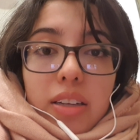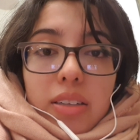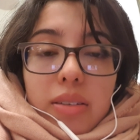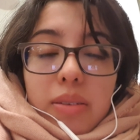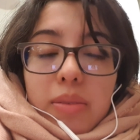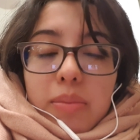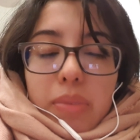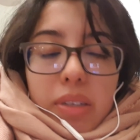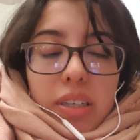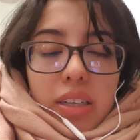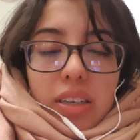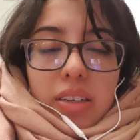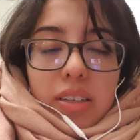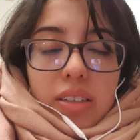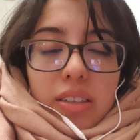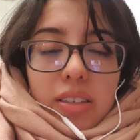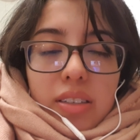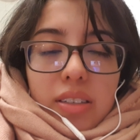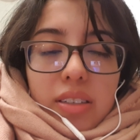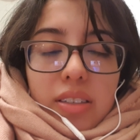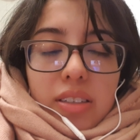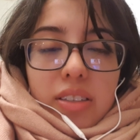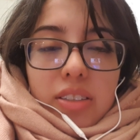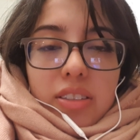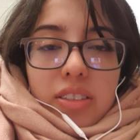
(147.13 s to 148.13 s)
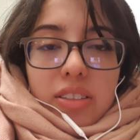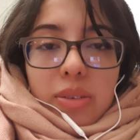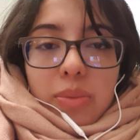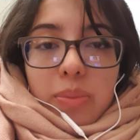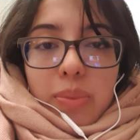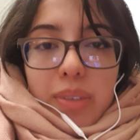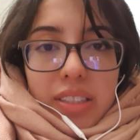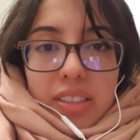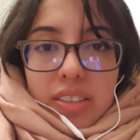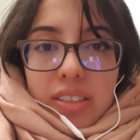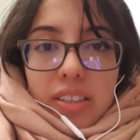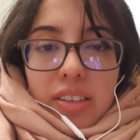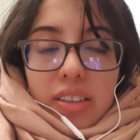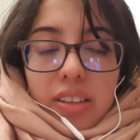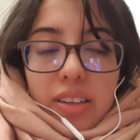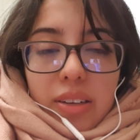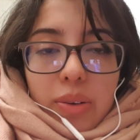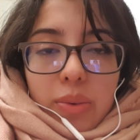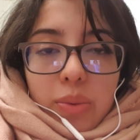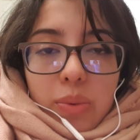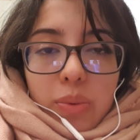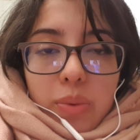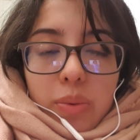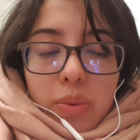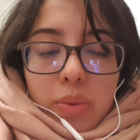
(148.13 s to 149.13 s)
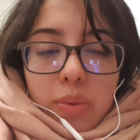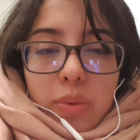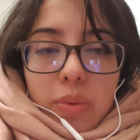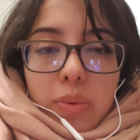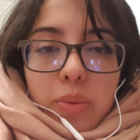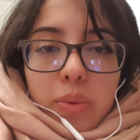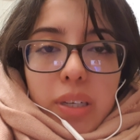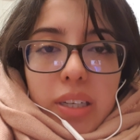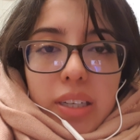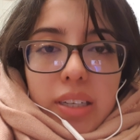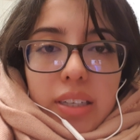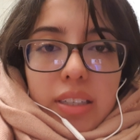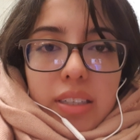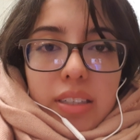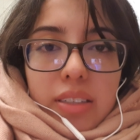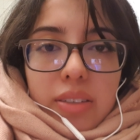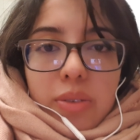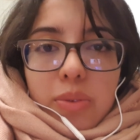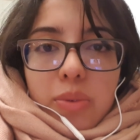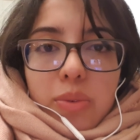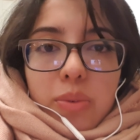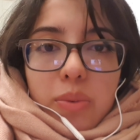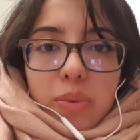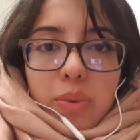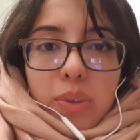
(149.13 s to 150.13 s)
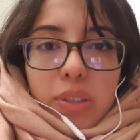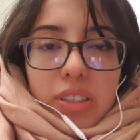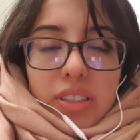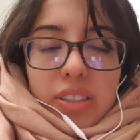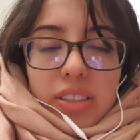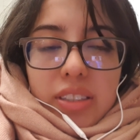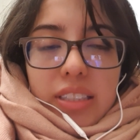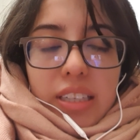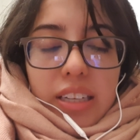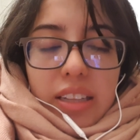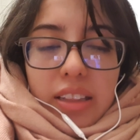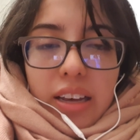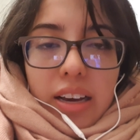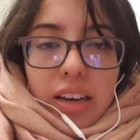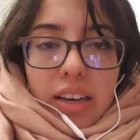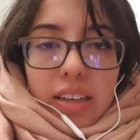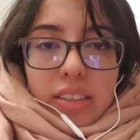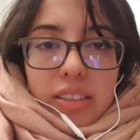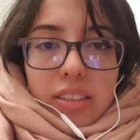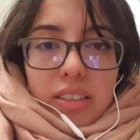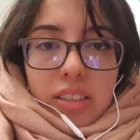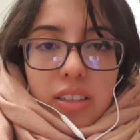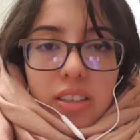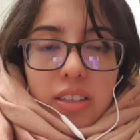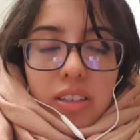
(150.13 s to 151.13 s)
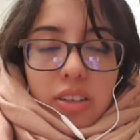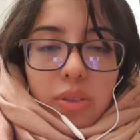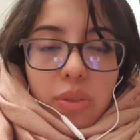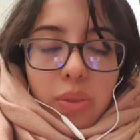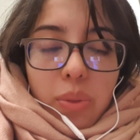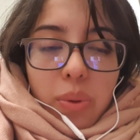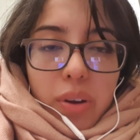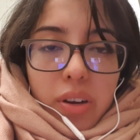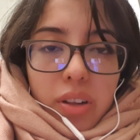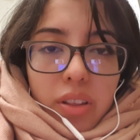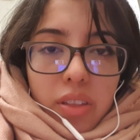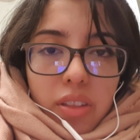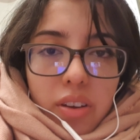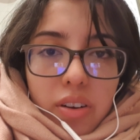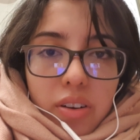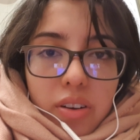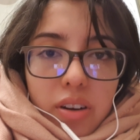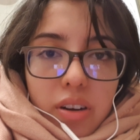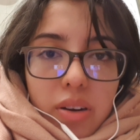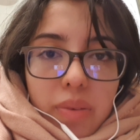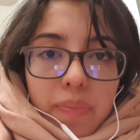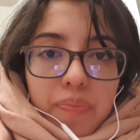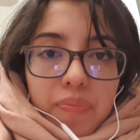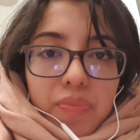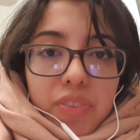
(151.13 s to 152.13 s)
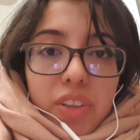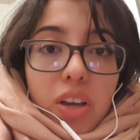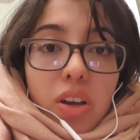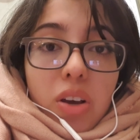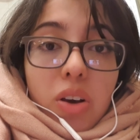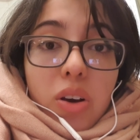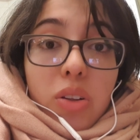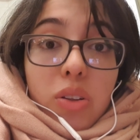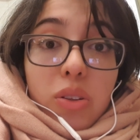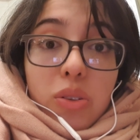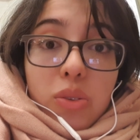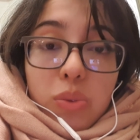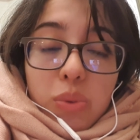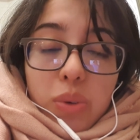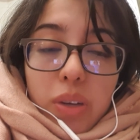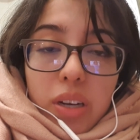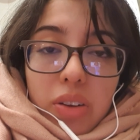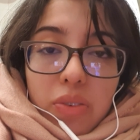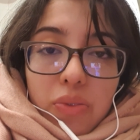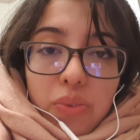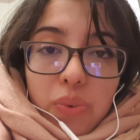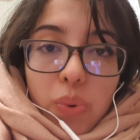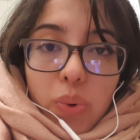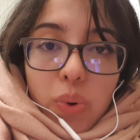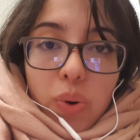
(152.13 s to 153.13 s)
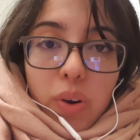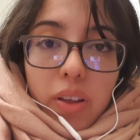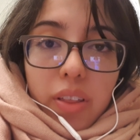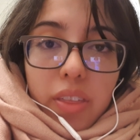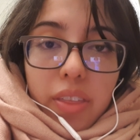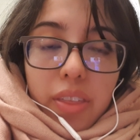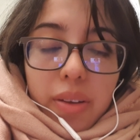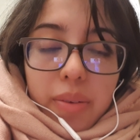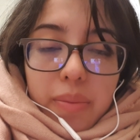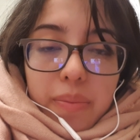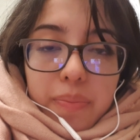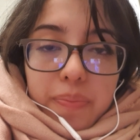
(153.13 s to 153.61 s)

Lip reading: But so basically, we we see that on the 23rd. On the 24th,